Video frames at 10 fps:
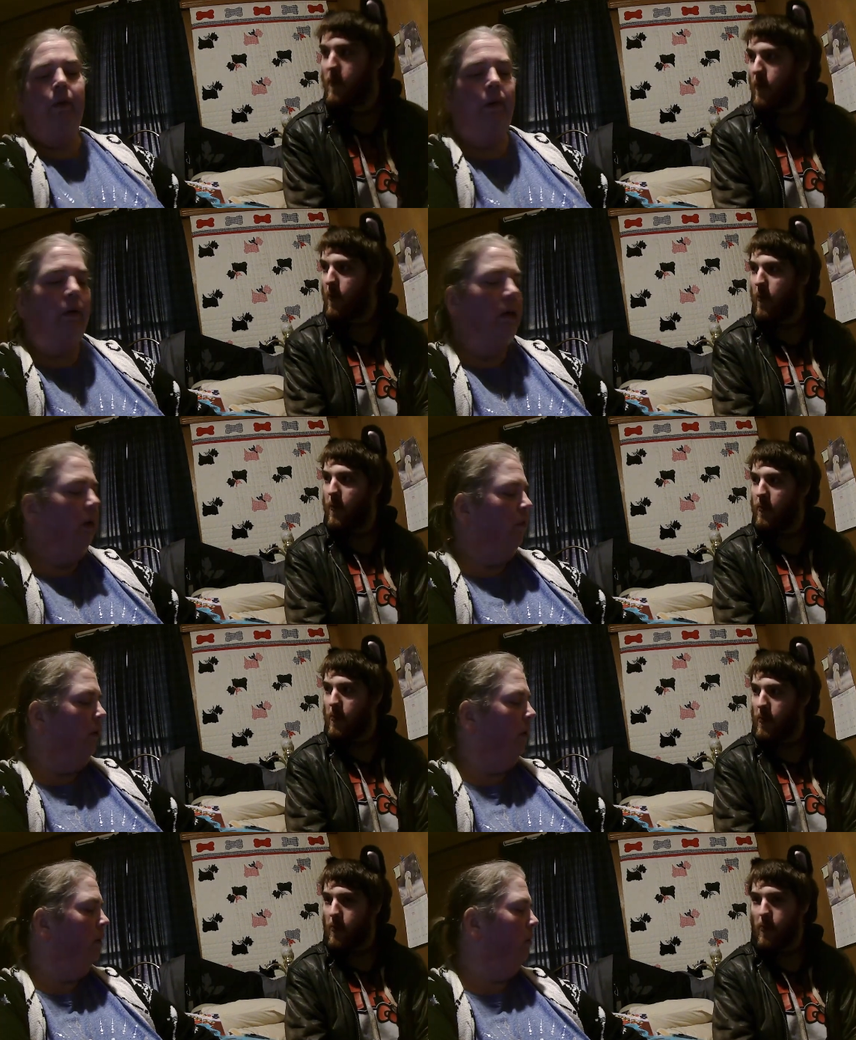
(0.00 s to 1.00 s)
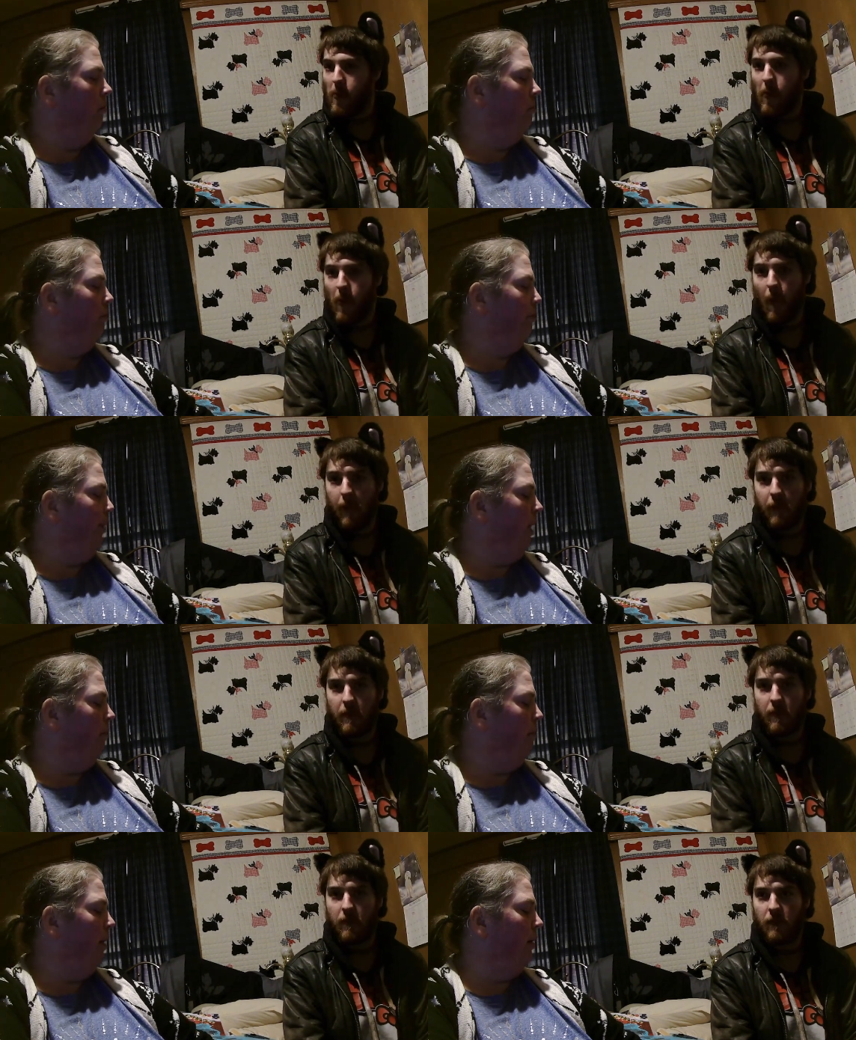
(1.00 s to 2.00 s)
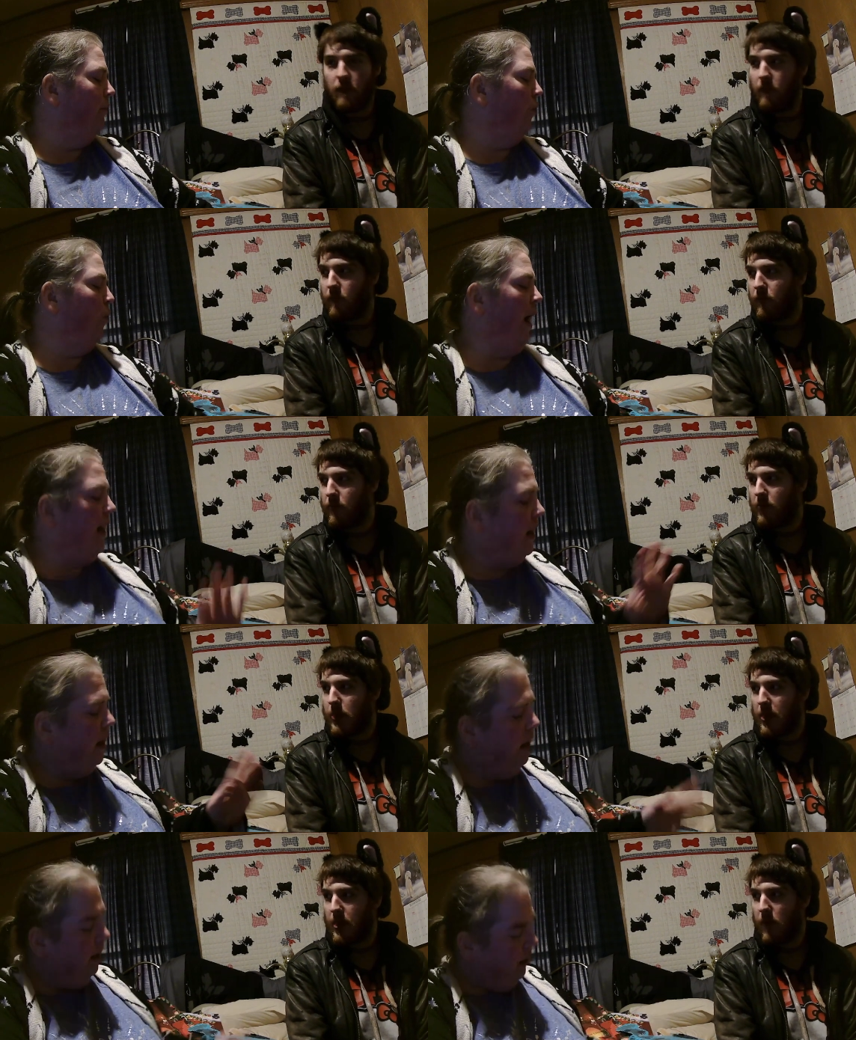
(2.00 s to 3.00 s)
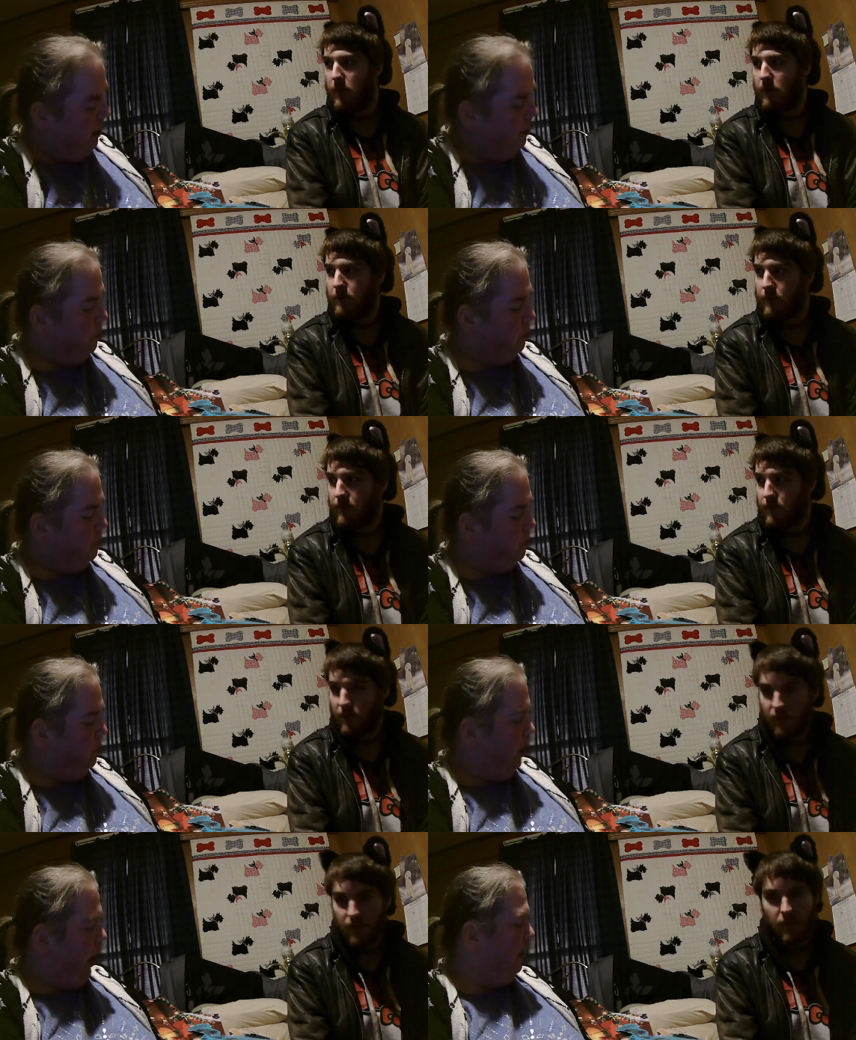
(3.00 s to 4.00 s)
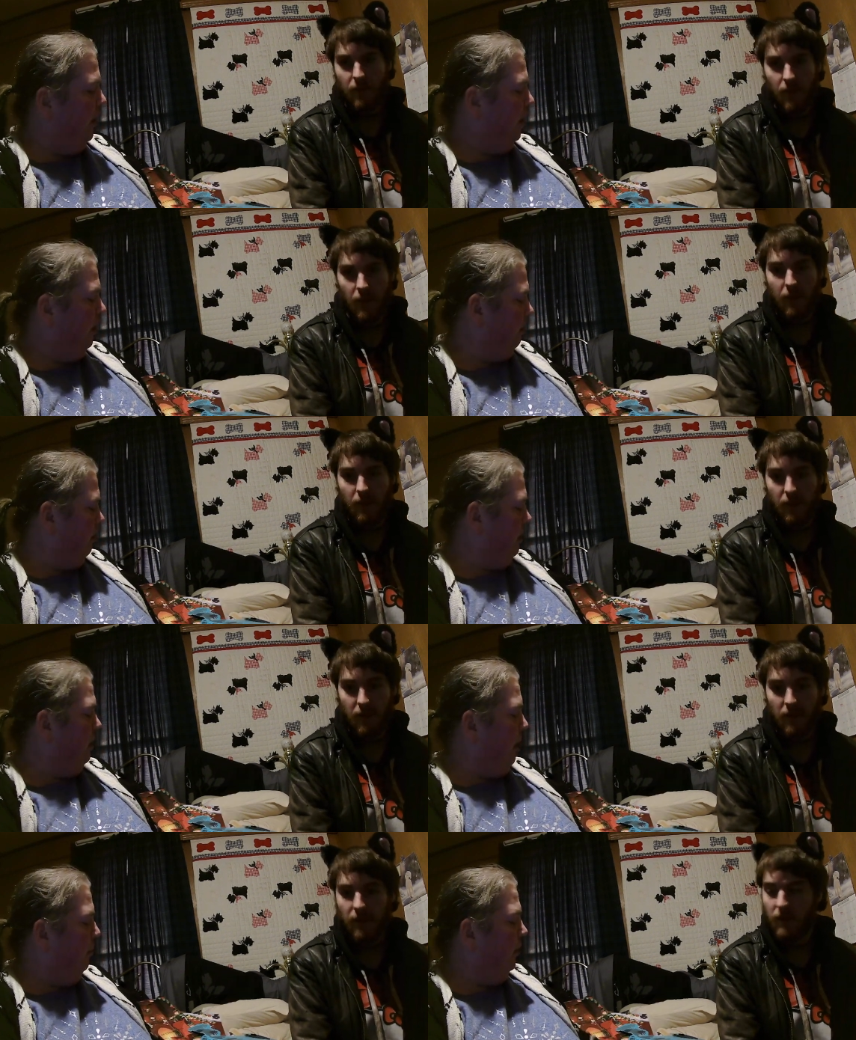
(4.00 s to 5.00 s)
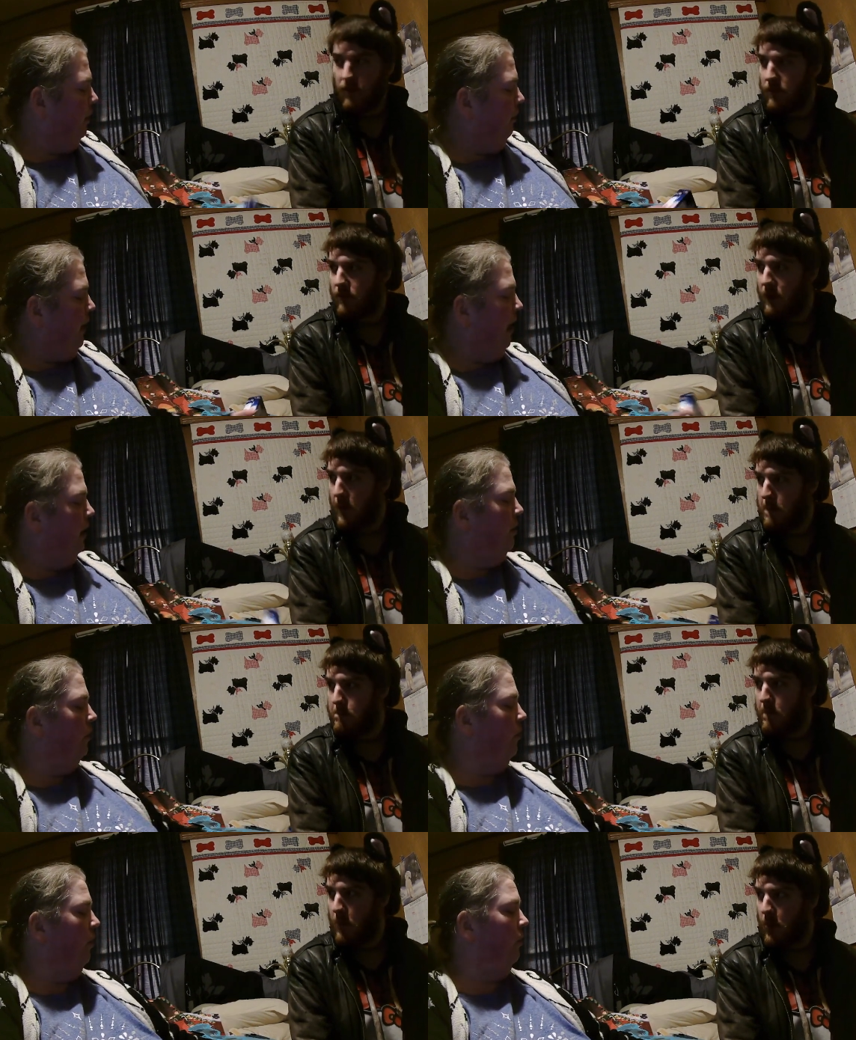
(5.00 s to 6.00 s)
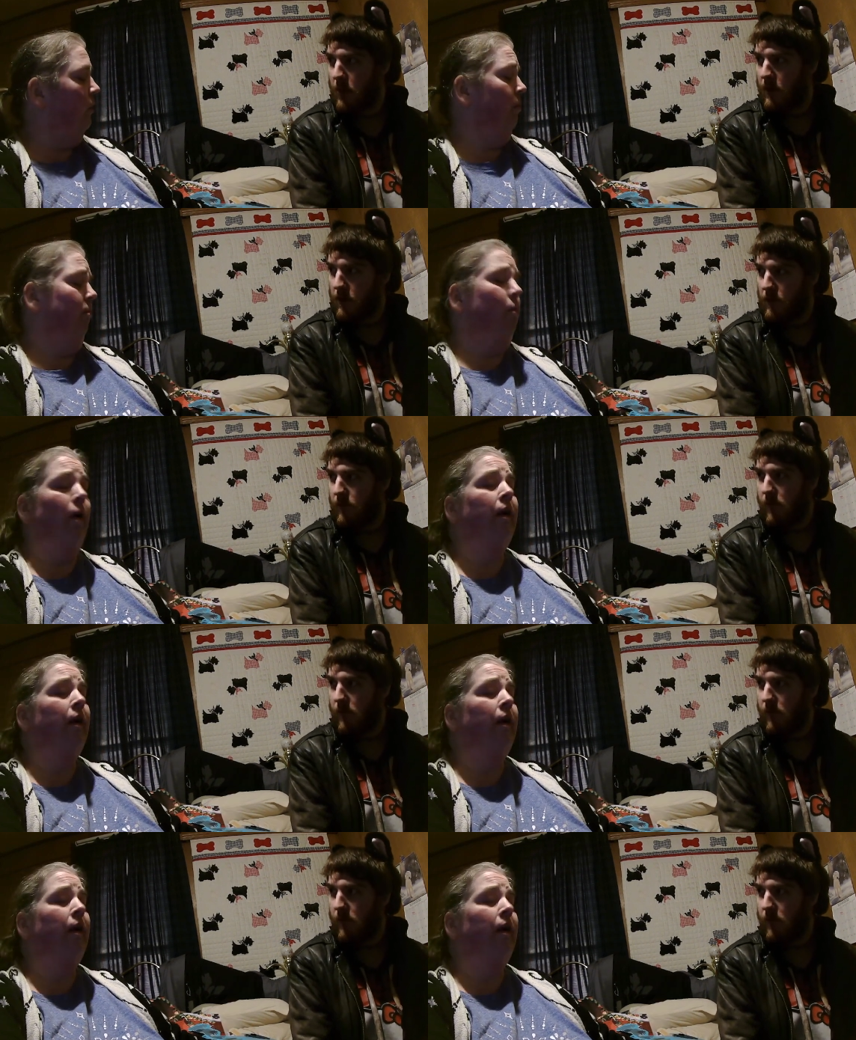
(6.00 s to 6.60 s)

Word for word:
Speaker 1: will look for a bigger variety. I think the number of calendars is more than